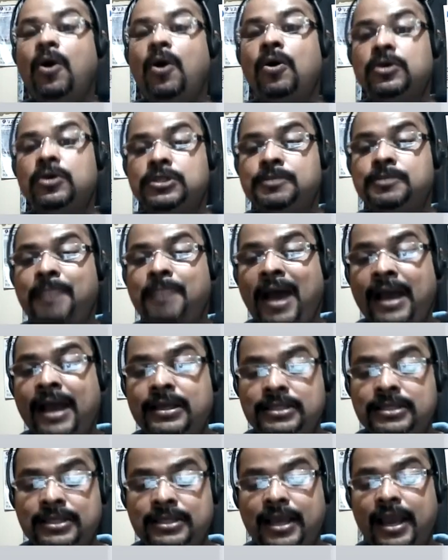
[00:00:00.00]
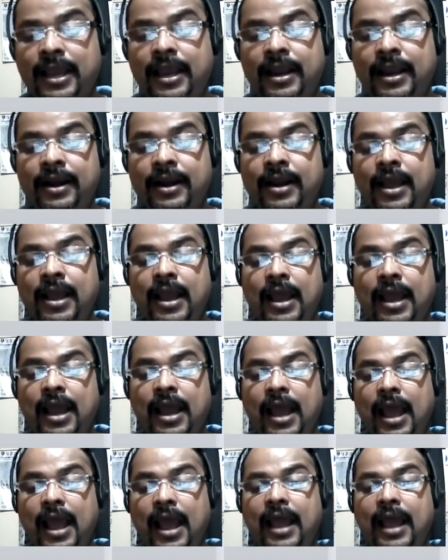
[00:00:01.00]
hospice care
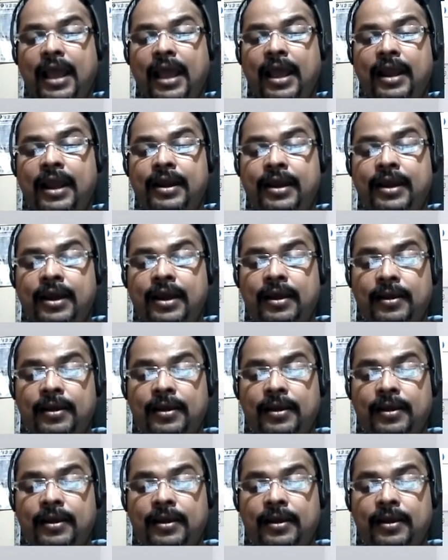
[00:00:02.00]
and